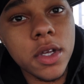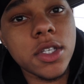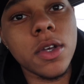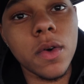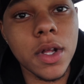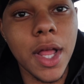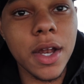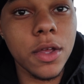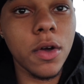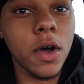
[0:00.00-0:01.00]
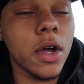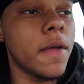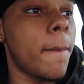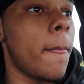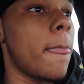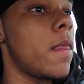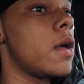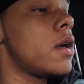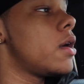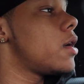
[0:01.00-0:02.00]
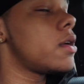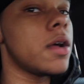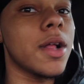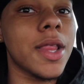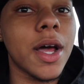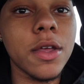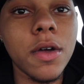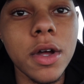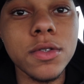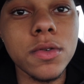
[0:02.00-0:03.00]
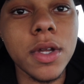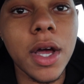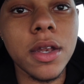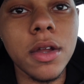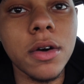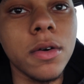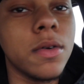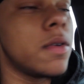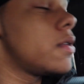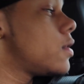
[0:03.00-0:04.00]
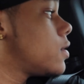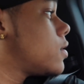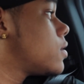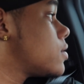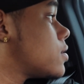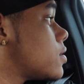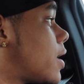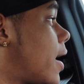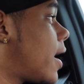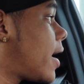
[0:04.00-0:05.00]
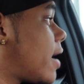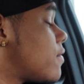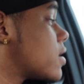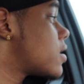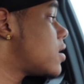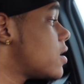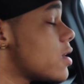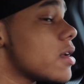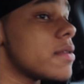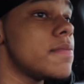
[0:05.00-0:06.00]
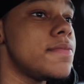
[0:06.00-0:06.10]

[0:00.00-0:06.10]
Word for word: So a lot of y'all, a lot of y'all do not know that I have a kid.